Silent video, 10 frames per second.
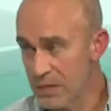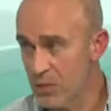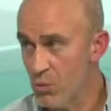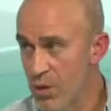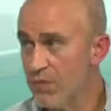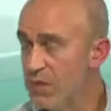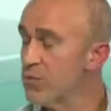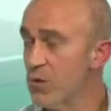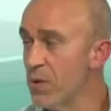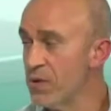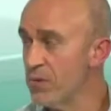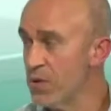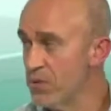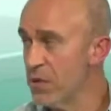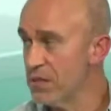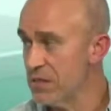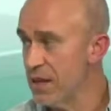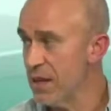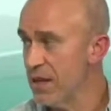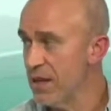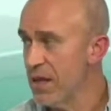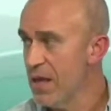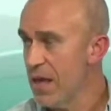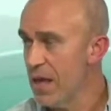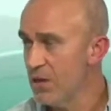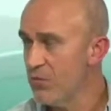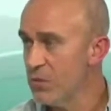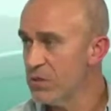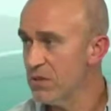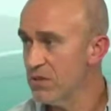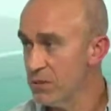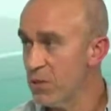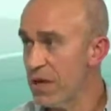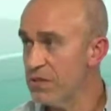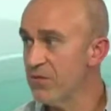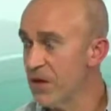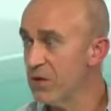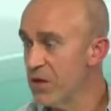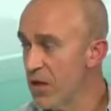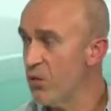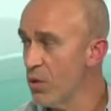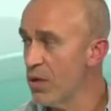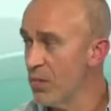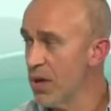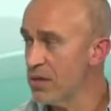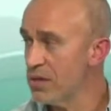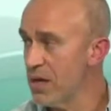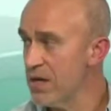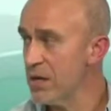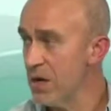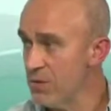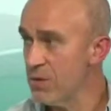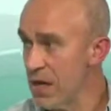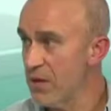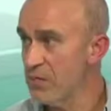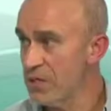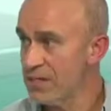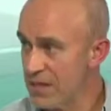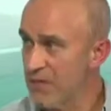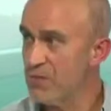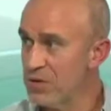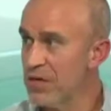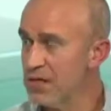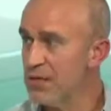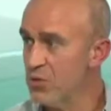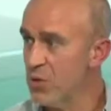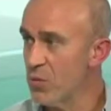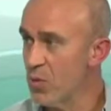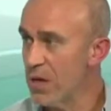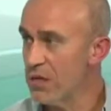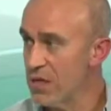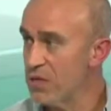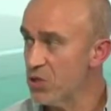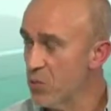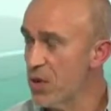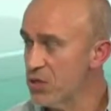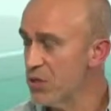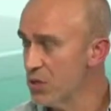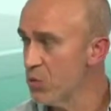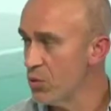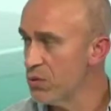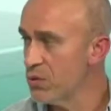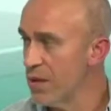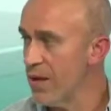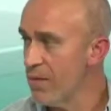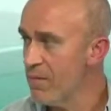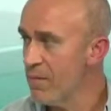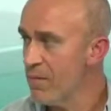that's the way Facebook makes money today. And unfortunately, Facebook hasn't found another way to monetize other than advertising. Advertising is the way we monetize so much in the world today.